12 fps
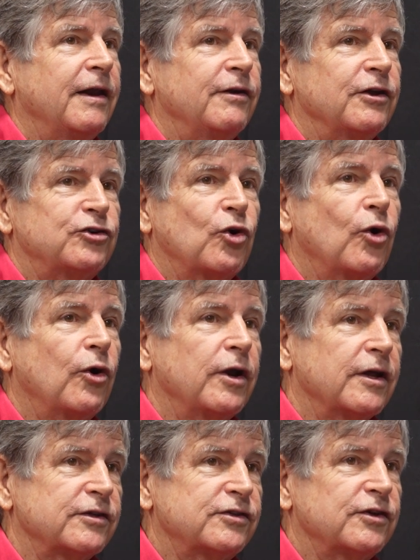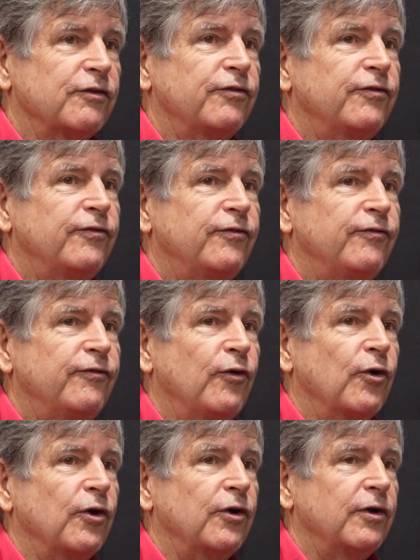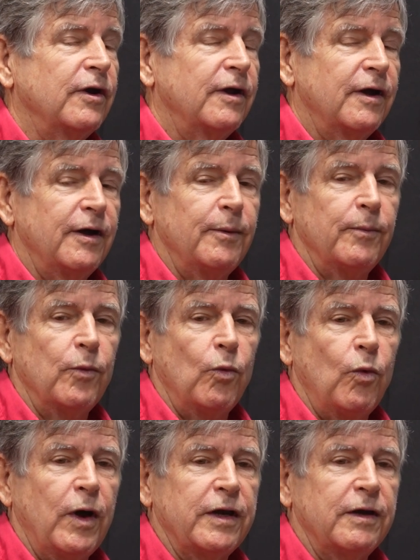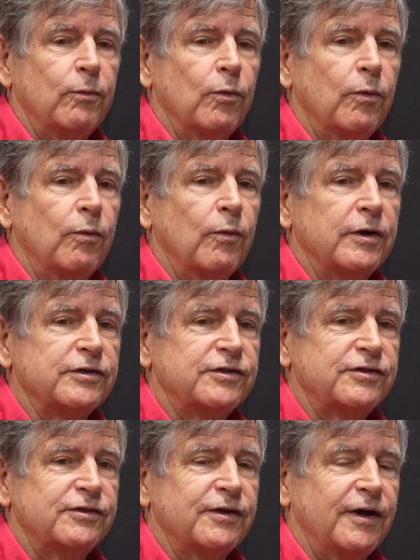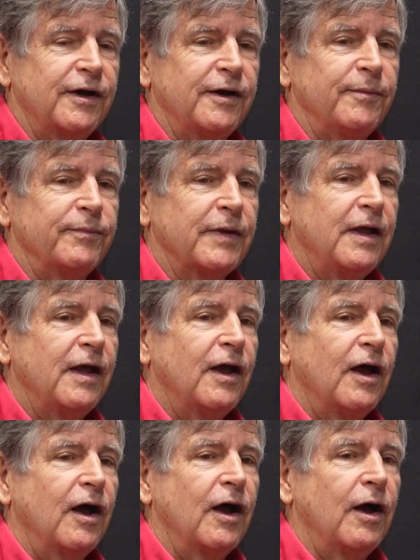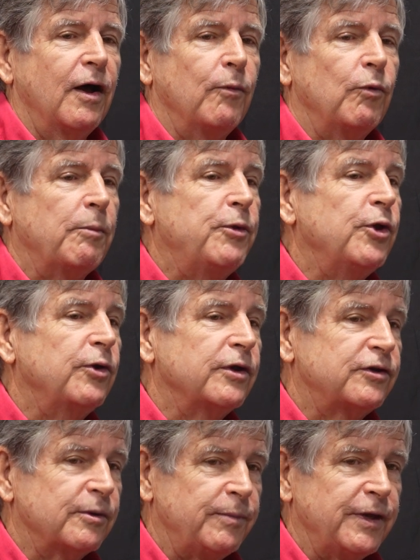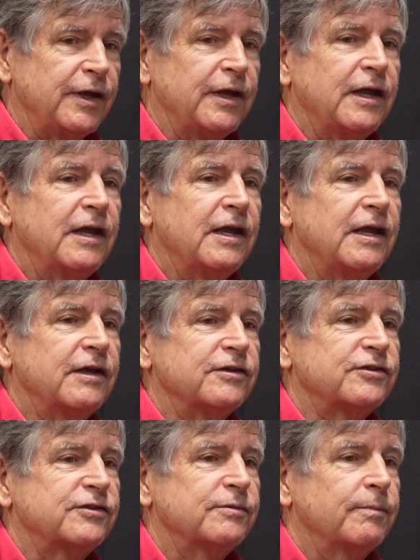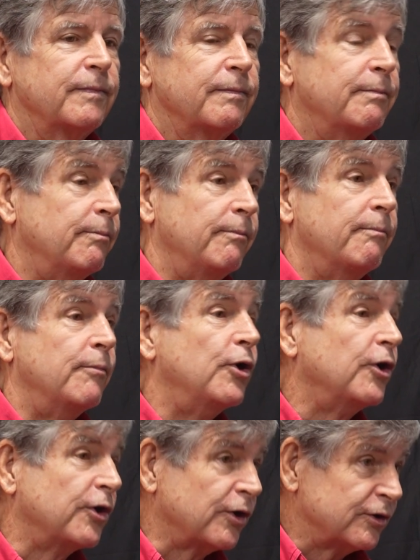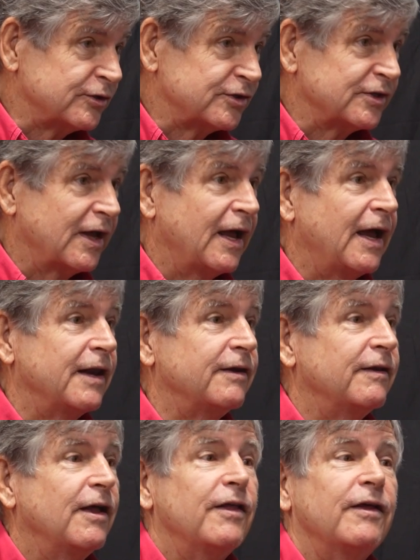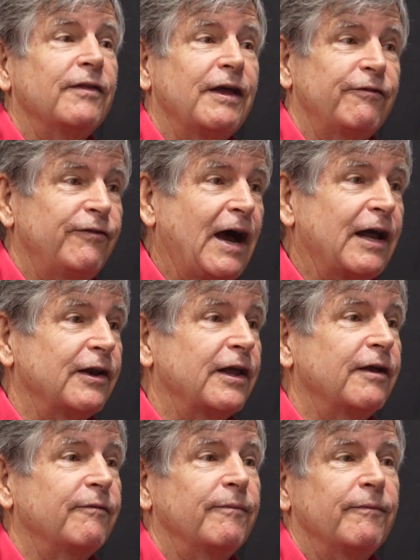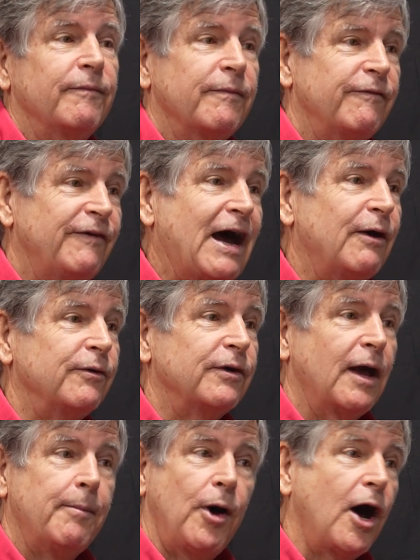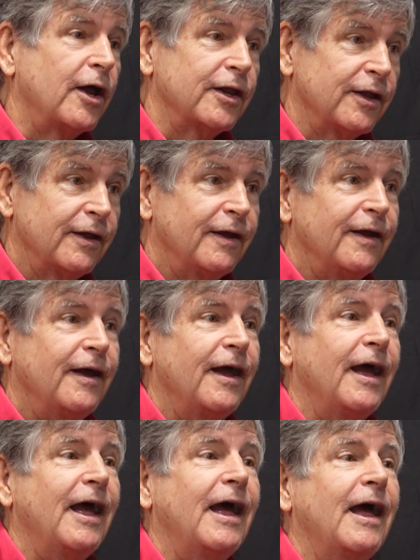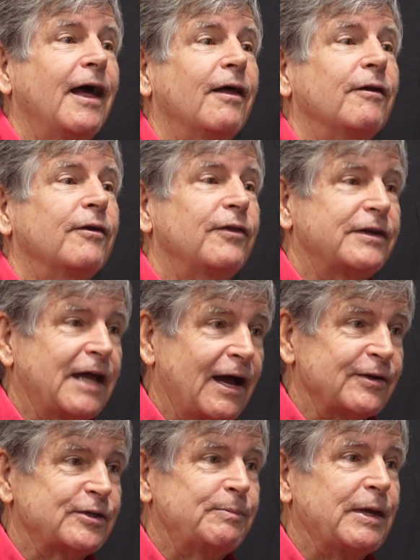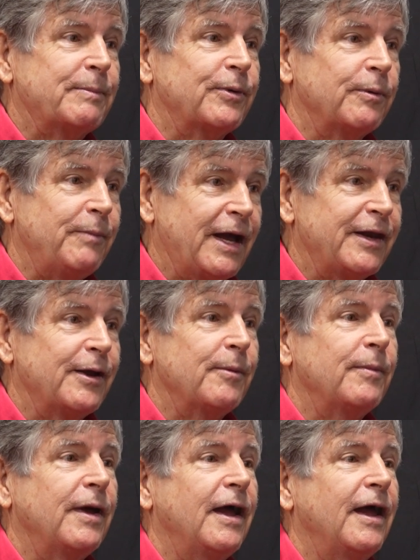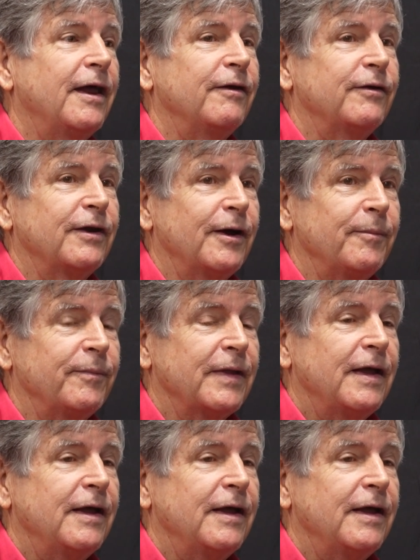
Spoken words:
notorious for what was reputed to be his murders, and they finally found a body, and the townspeople met him and